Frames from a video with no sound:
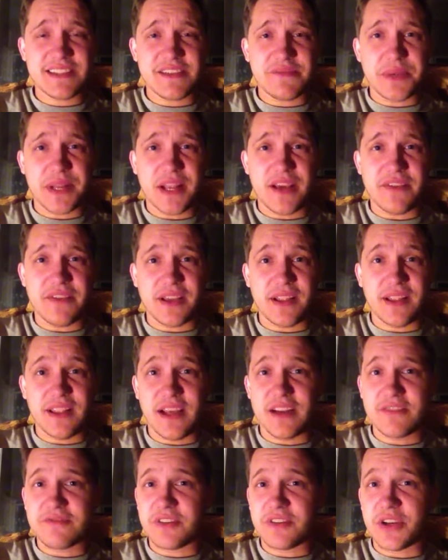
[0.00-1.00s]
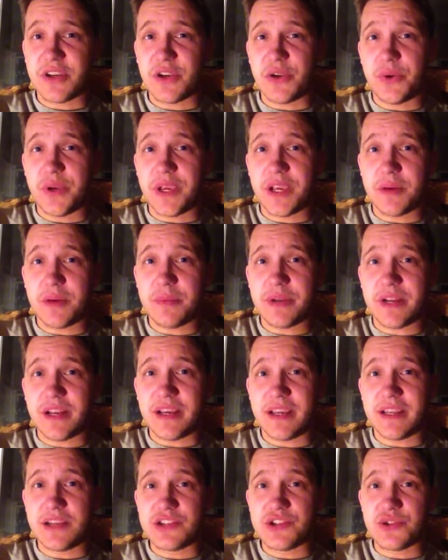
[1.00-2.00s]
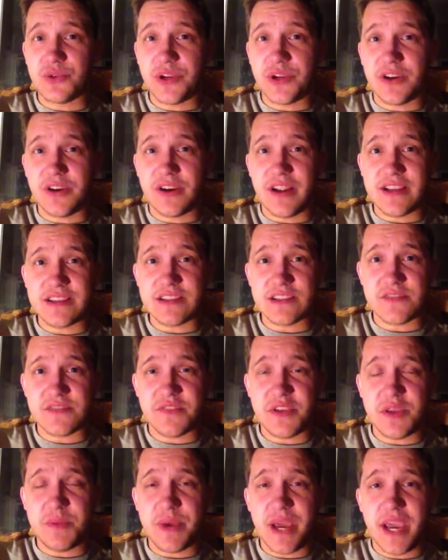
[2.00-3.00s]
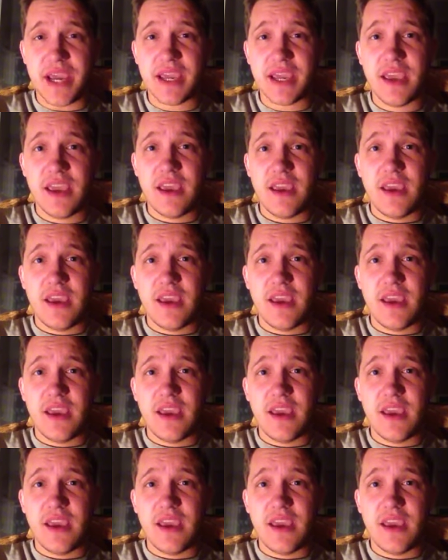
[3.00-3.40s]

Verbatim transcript: I've been having a lot of fun doing them, and I enjoy your guys' feedback.